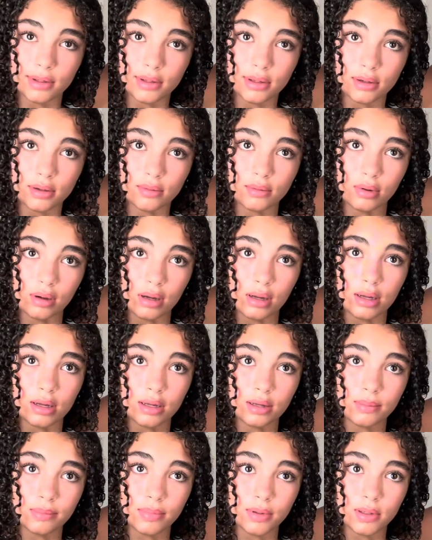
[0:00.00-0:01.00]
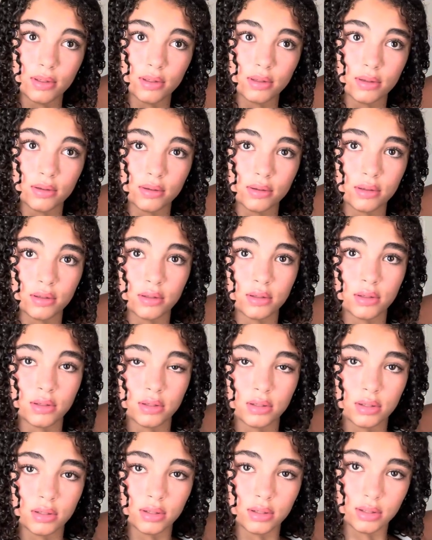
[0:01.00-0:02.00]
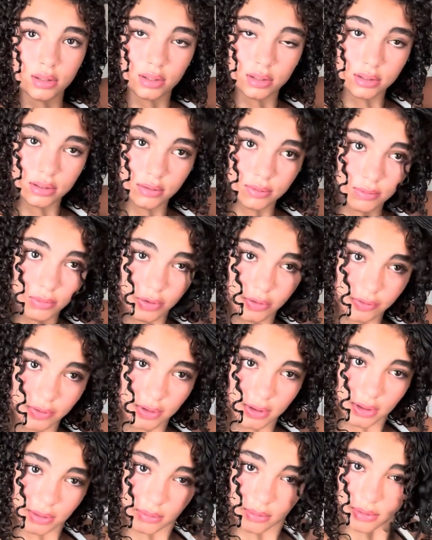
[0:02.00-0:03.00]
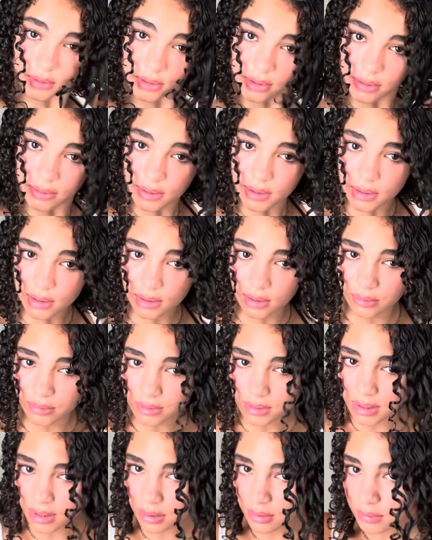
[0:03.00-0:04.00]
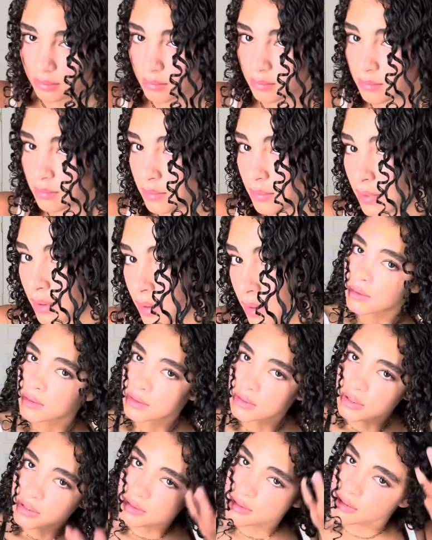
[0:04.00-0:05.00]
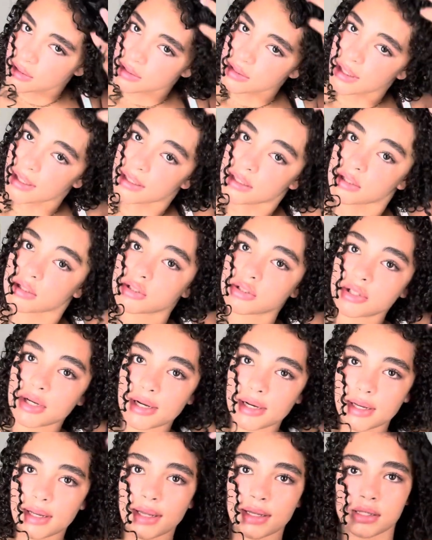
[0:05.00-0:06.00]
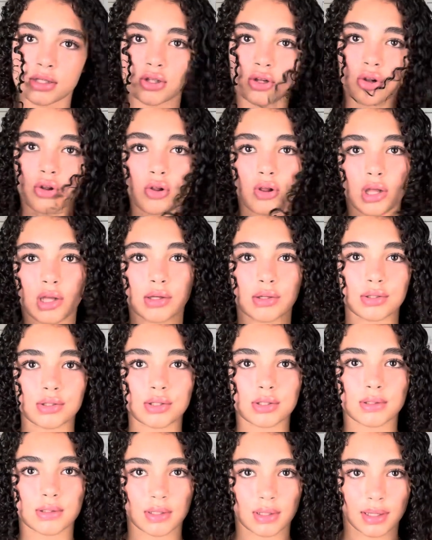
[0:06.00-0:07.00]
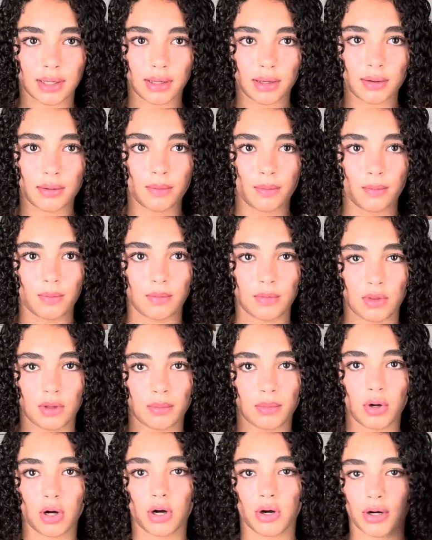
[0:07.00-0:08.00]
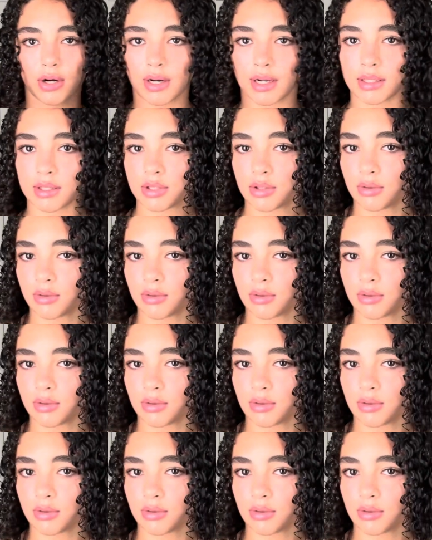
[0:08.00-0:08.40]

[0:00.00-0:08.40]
go up, kind of more for that one, and then out and down. Just to like try to get as close to like the part as you